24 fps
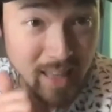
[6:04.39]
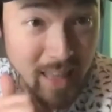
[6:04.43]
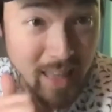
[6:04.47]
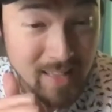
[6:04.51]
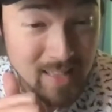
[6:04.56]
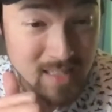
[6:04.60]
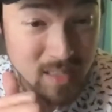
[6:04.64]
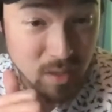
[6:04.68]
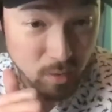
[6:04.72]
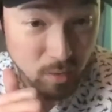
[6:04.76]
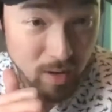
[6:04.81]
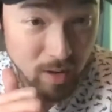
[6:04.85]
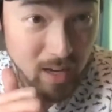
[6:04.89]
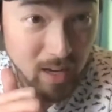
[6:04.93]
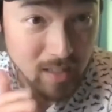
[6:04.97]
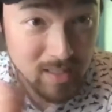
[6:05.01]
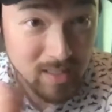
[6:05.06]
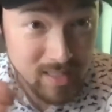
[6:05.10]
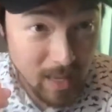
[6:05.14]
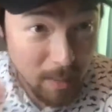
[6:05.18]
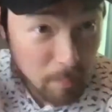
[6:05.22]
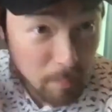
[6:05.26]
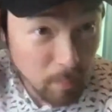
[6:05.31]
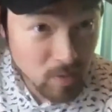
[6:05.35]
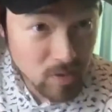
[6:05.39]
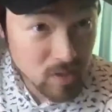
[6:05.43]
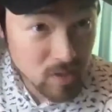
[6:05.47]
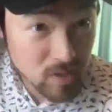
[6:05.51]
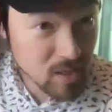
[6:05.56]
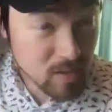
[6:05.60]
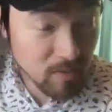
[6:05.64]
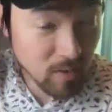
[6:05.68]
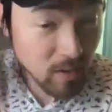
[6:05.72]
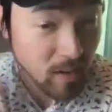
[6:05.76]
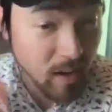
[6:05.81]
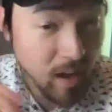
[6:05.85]
That's great because that
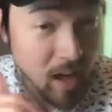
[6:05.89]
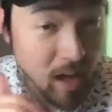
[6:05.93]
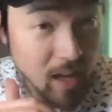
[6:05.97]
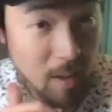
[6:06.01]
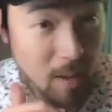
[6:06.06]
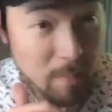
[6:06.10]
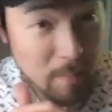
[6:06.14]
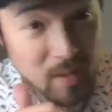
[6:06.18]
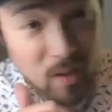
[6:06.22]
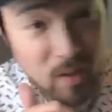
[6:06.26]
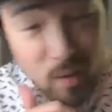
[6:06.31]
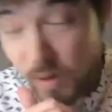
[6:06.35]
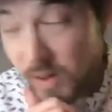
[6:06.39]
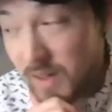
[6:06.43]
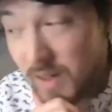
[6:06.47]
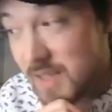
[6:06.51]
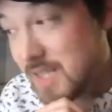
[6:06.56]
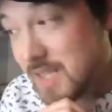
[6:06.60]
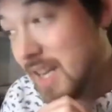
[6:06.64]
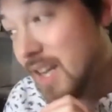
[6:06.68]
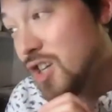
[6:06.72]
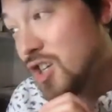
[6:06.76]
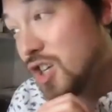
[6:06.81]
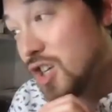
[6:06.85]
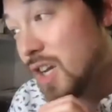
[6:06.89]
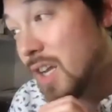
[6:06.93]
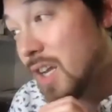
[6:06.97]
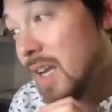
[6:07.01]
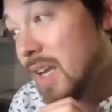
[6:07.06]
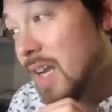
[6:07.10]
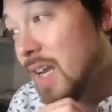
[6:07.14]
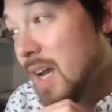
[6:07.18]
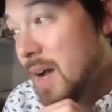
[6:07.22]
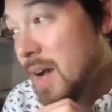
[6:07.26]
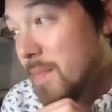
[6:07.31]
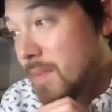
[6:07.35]
person's very high up in the organization.